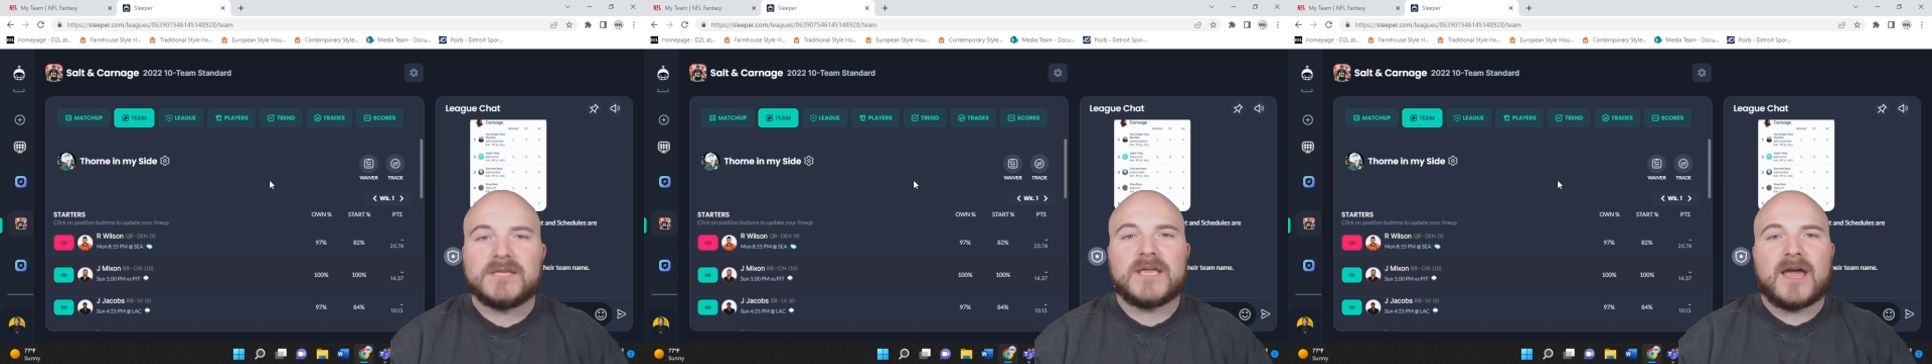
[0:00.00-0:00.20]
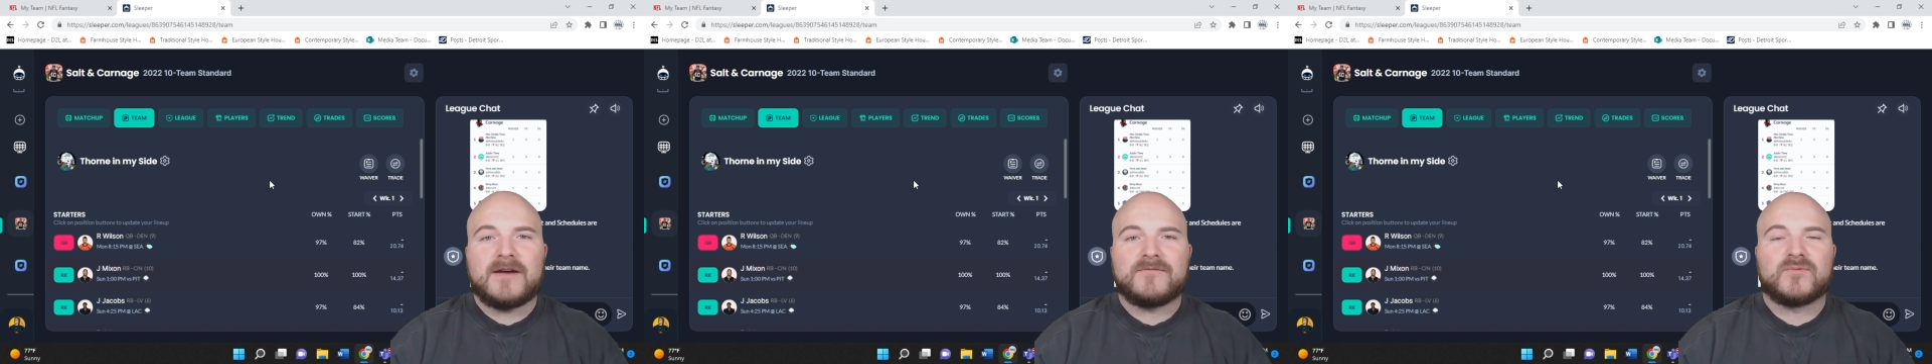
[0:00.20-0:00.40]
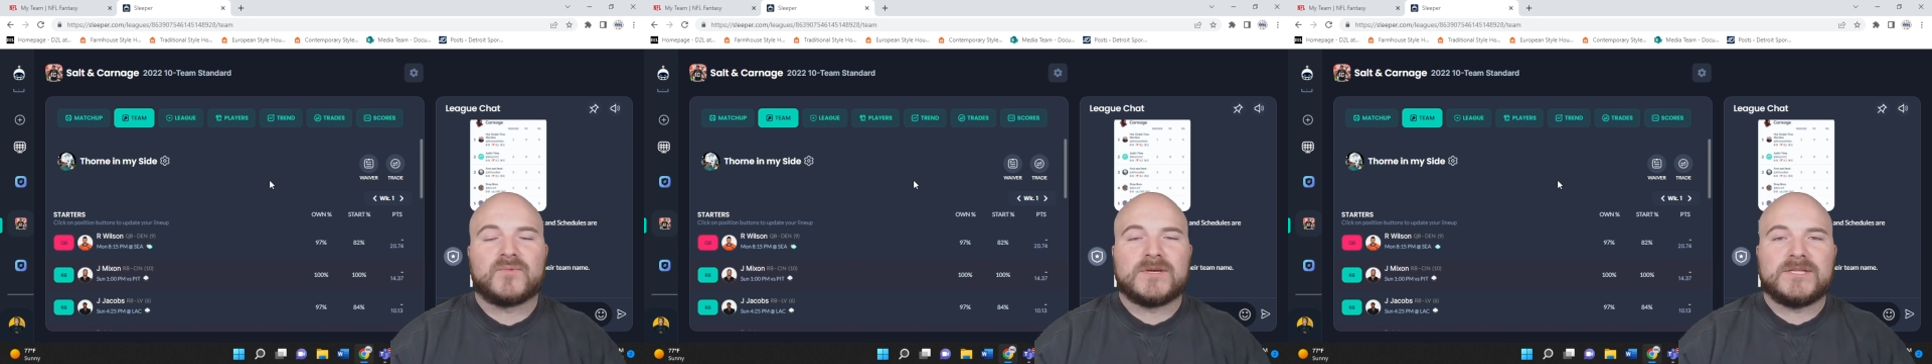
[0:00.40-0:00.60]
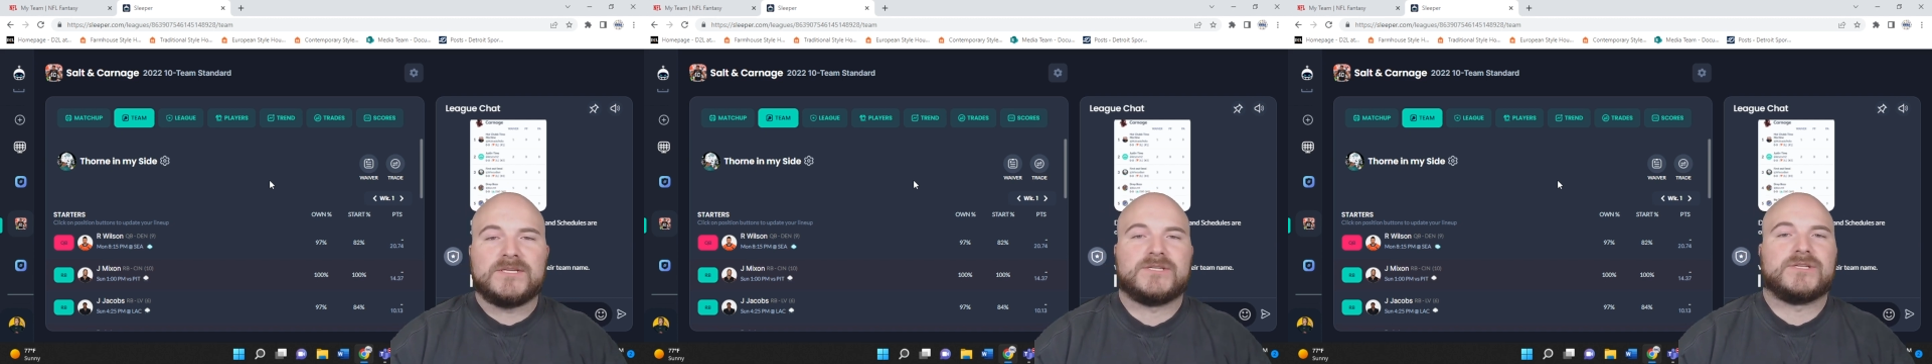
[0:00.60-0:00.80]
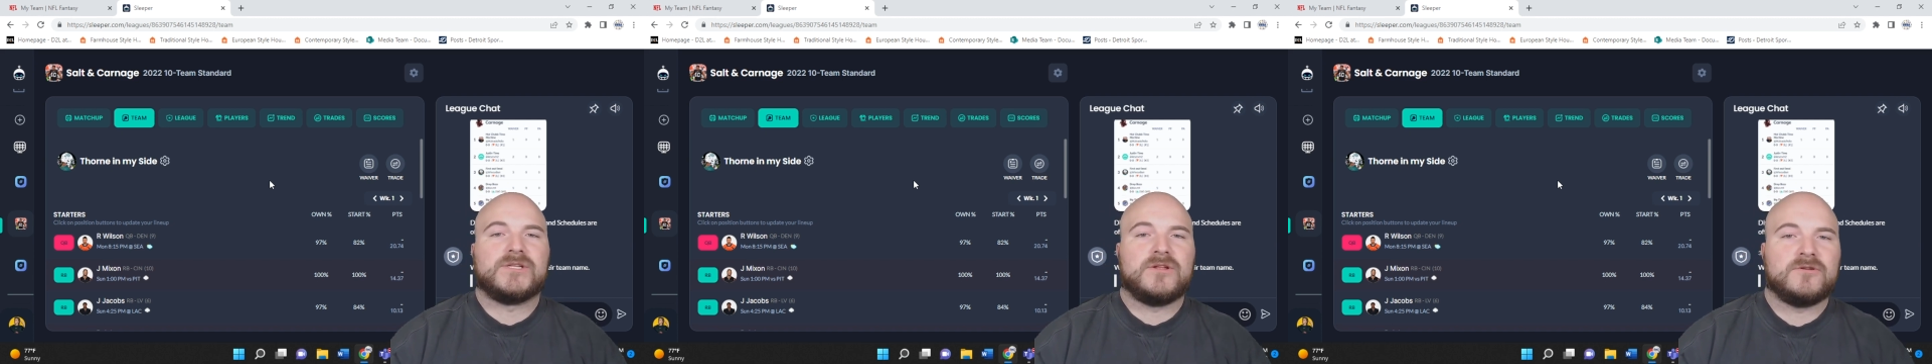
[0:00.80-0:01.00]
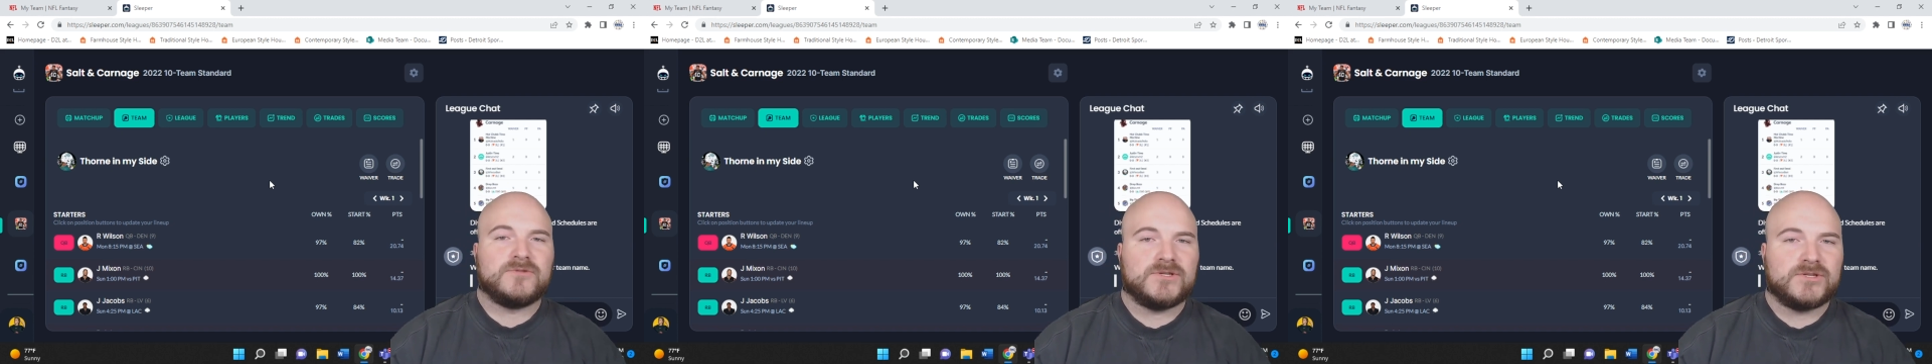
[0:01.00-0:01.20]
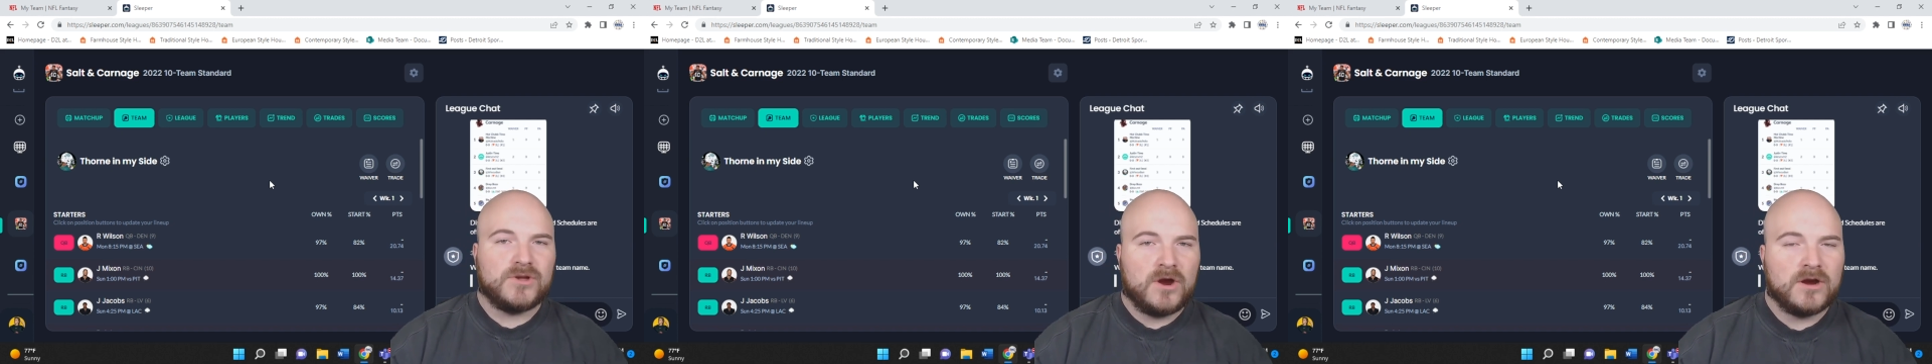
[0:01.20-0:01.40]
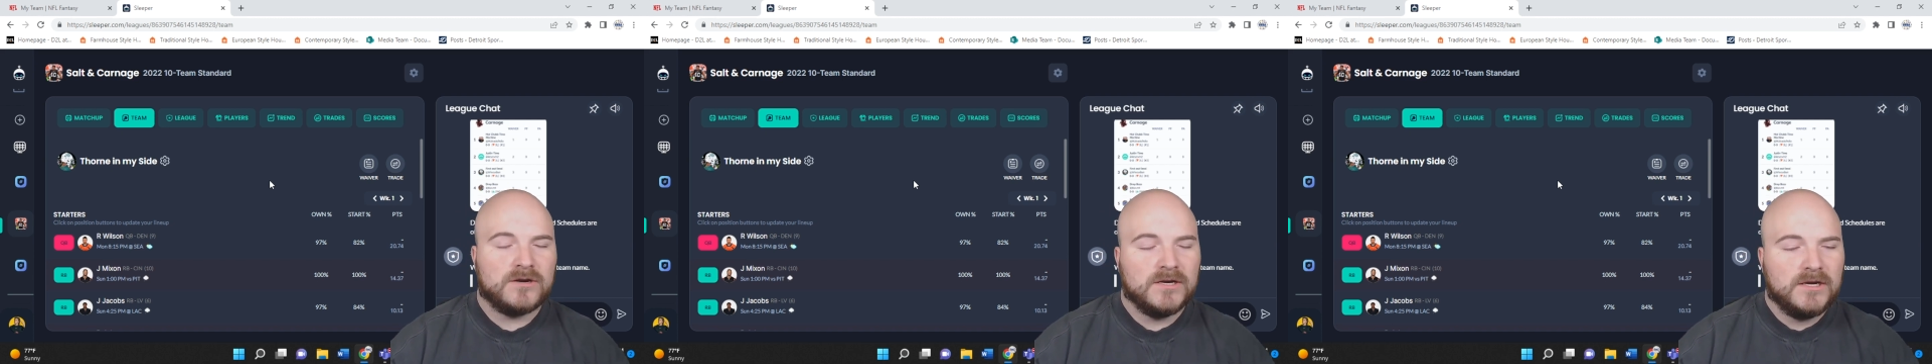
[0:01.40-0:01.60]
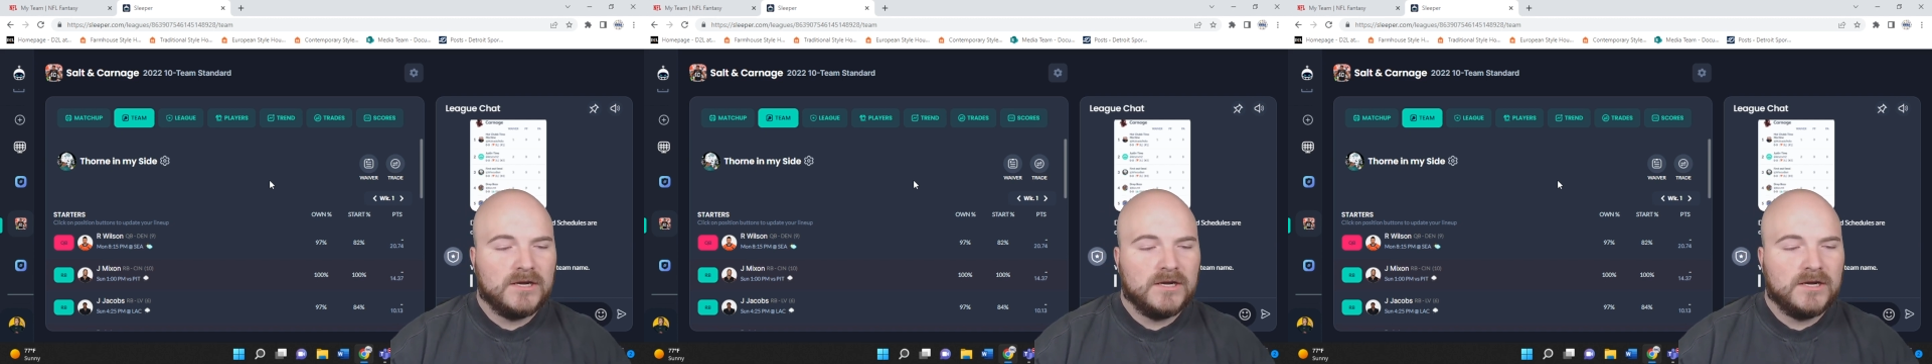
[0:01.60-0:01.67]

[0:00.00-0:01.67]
to have a really slow start.